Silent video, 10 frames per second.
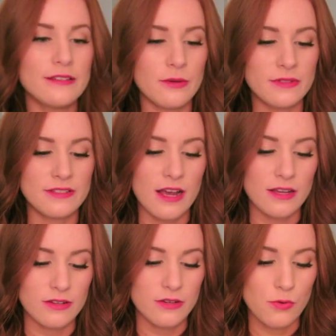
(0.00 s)
so it's
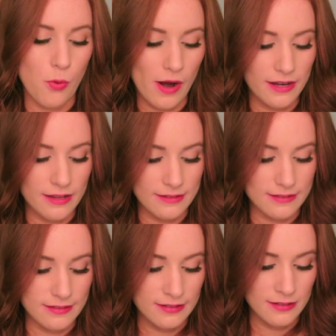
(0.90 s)
not quite
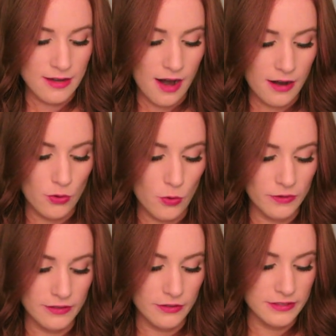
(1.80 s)
as hardcore
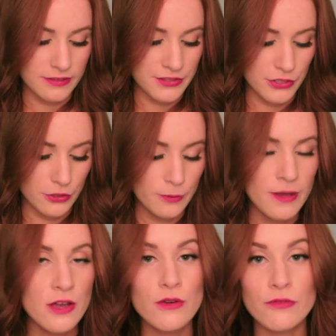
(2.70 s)
as it looks in the tube.
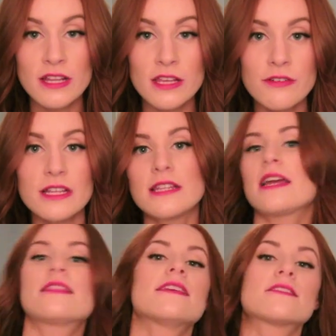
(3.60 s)
Really, really
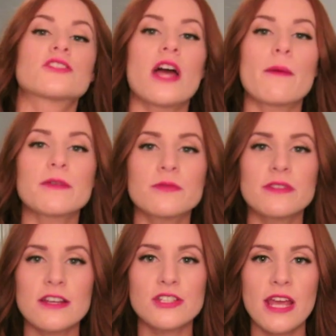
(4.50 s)
like these, and Shoppers was
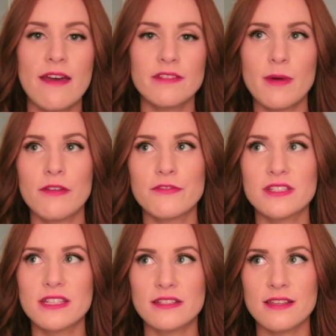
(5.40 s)
actually having them on for
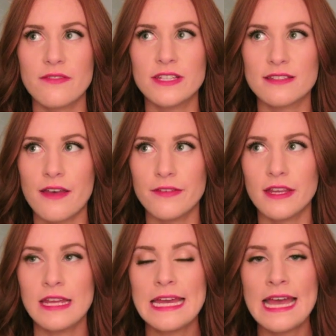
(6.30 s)
six
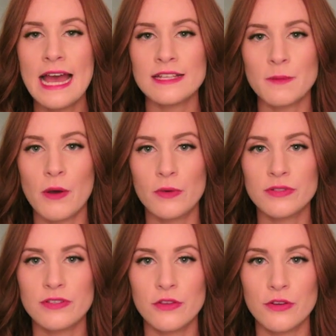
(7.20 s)
seventy-seven as
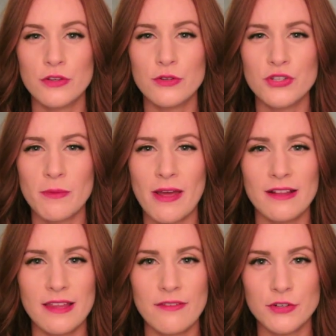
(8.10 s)
opposed to they're usually about
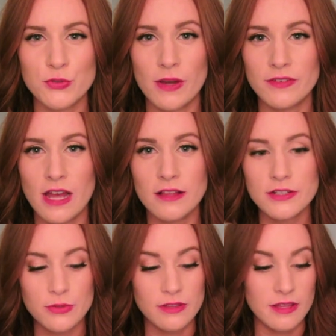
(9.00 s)
eleven or twelve
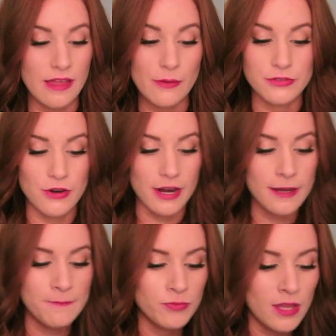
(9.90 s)
dollars, so I thought that was
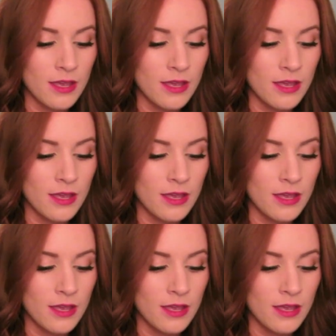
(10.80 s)
great.